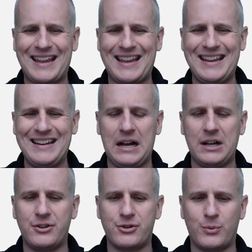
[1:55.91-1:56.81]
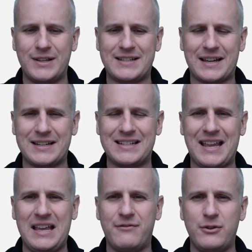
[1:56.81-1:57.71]
in under twenty seconds
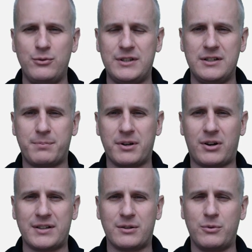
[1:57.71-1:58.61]
if you cease progressing.